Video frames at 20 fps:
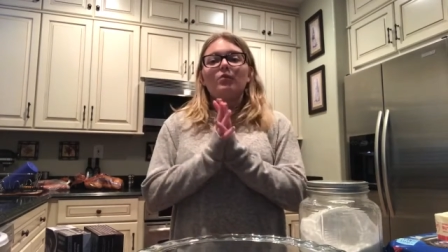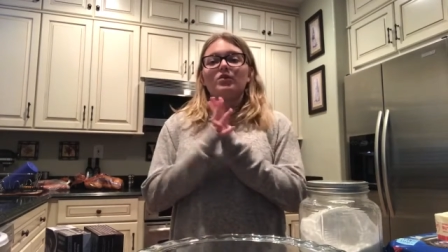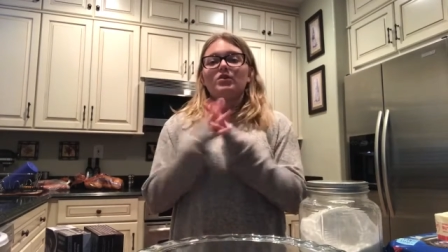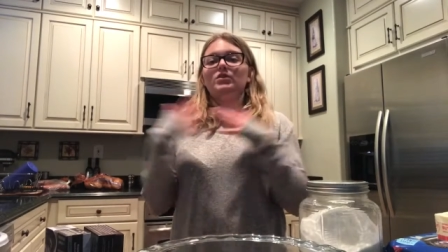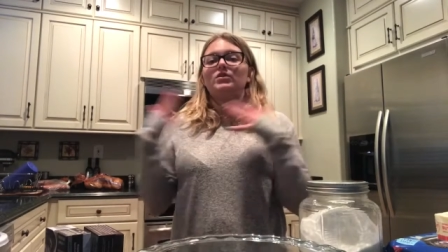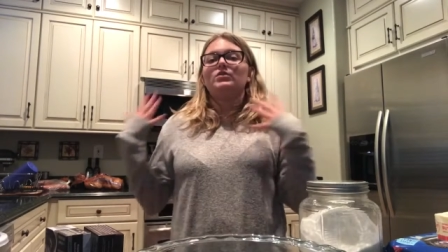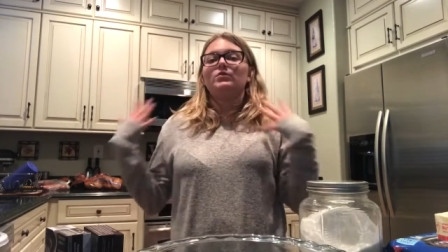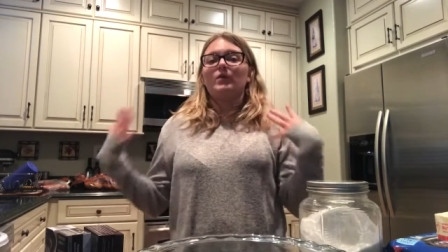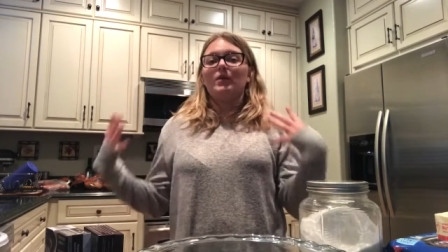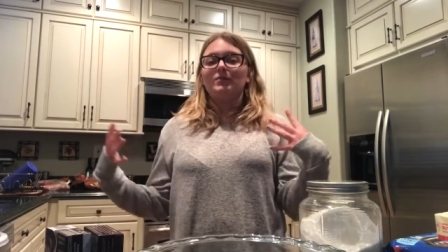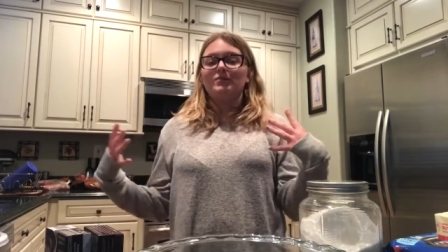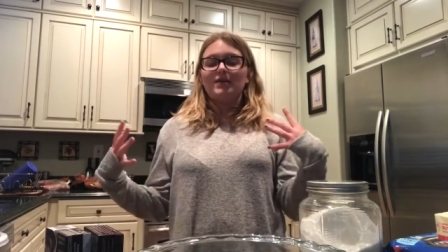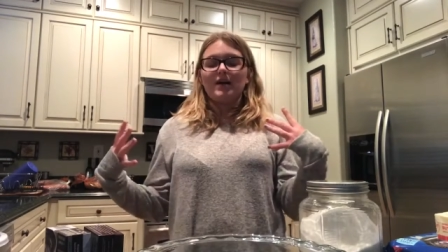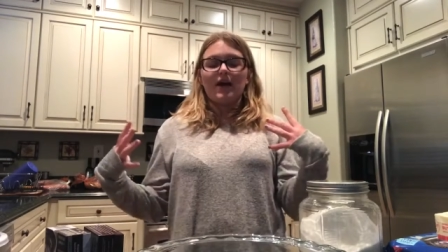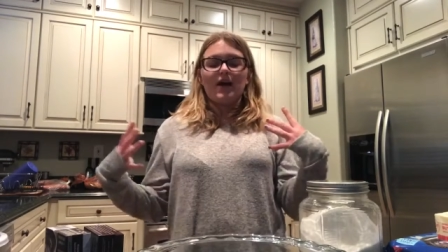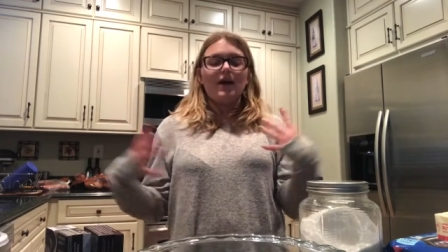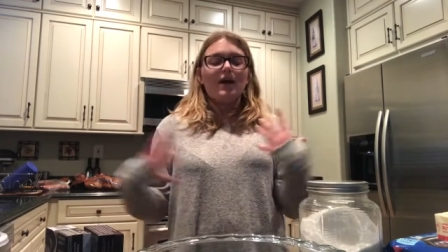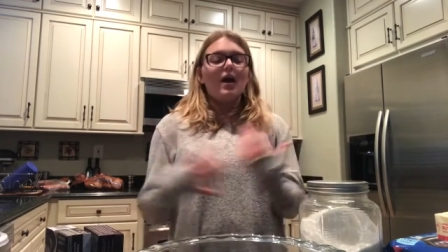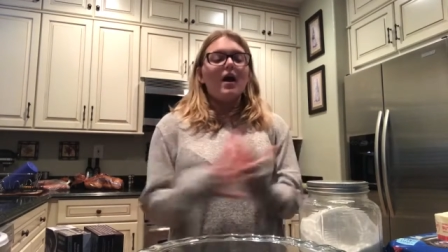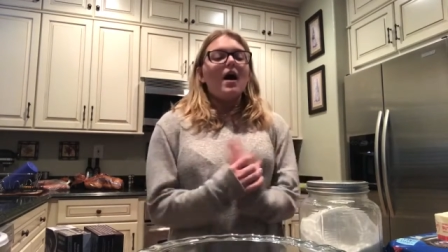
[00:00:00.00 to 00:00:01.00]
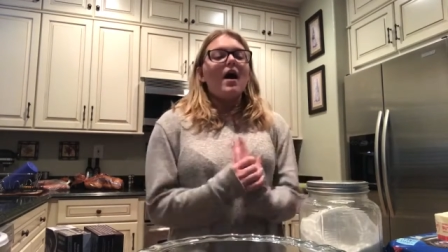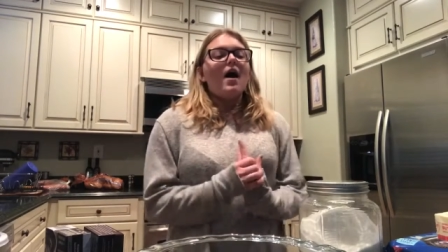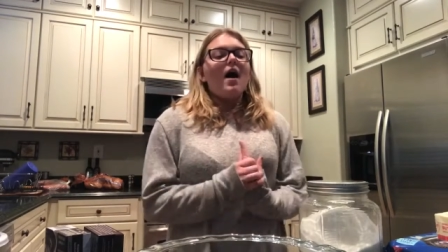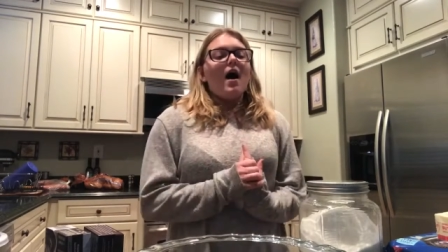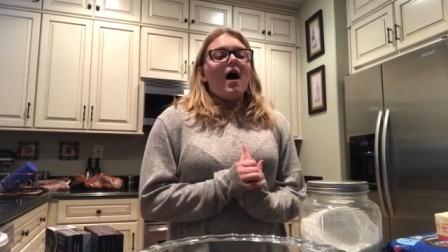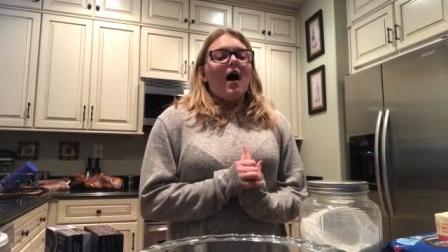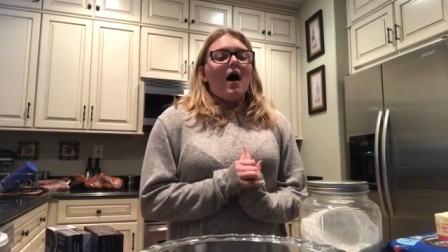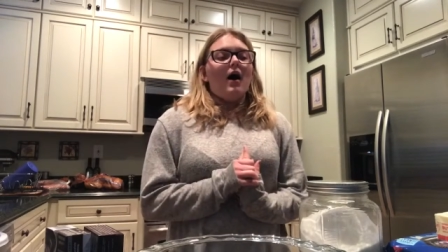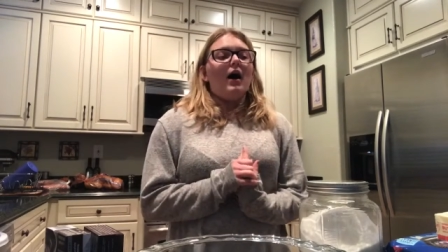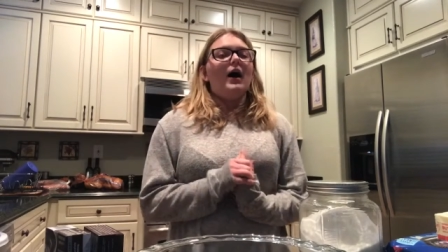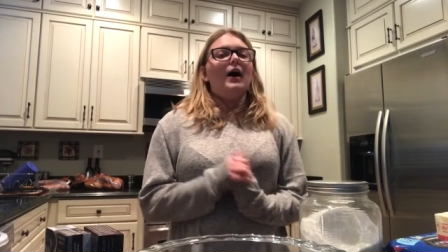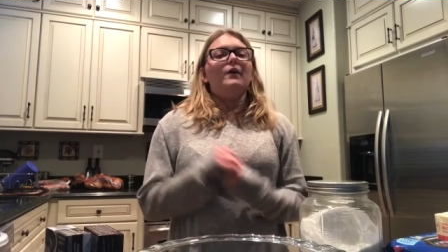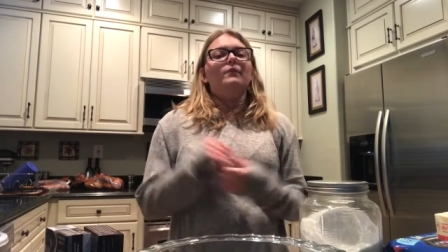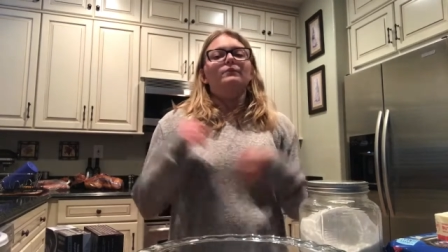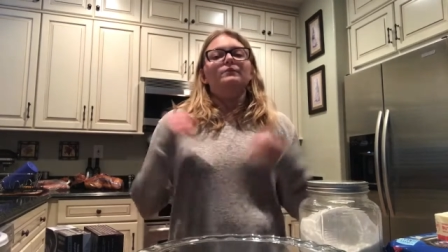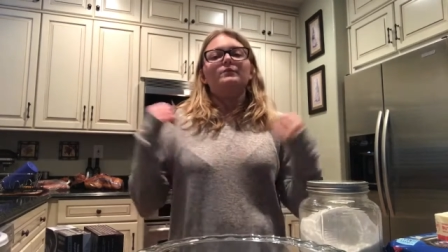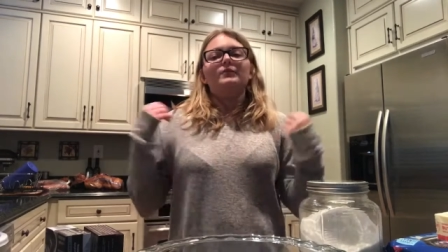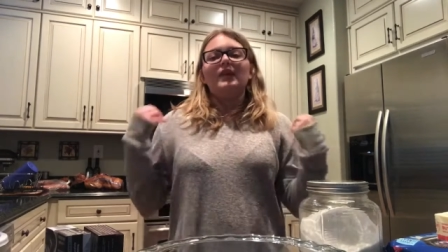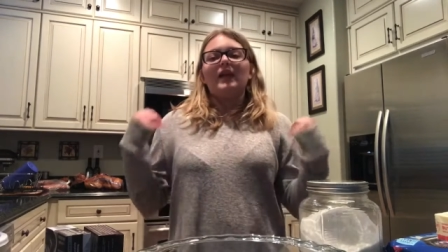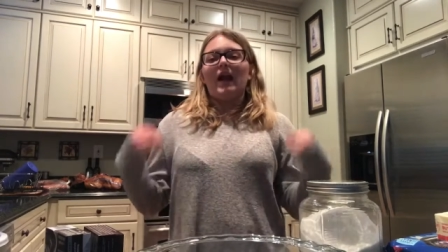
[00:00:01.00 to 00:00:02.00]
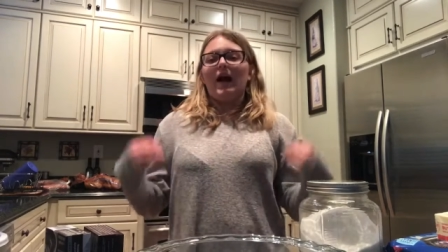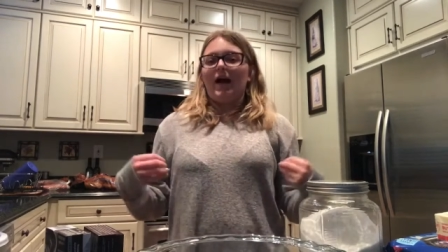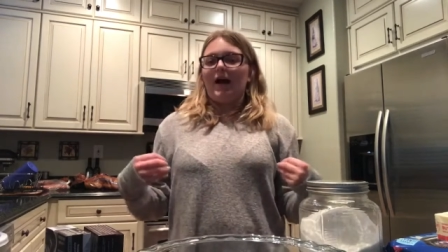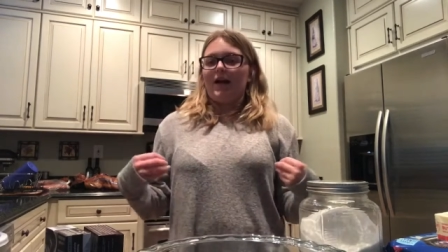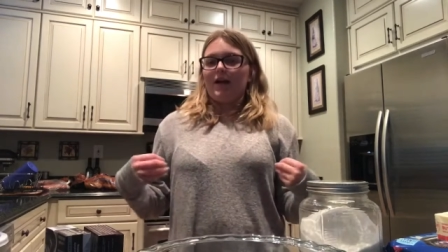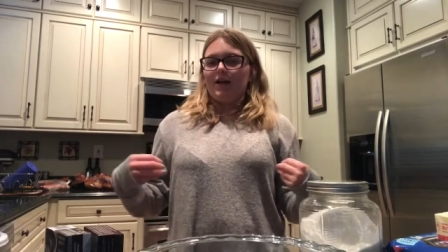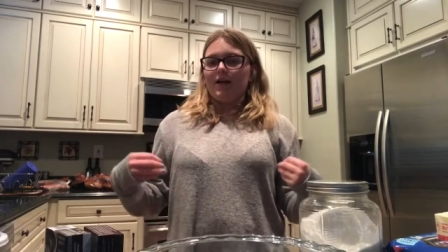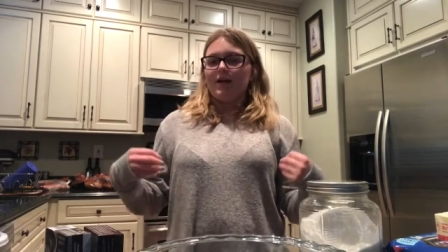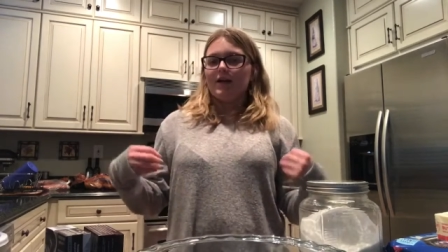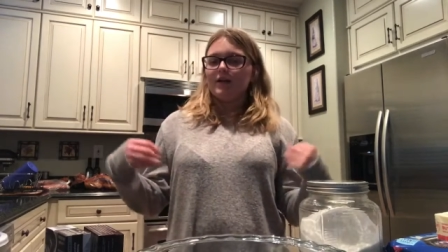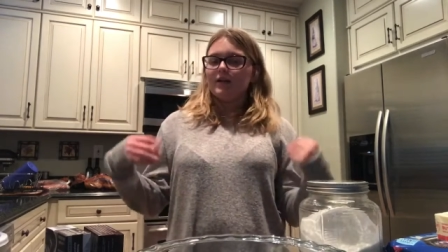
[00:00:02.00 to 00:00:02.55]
which is a website that I...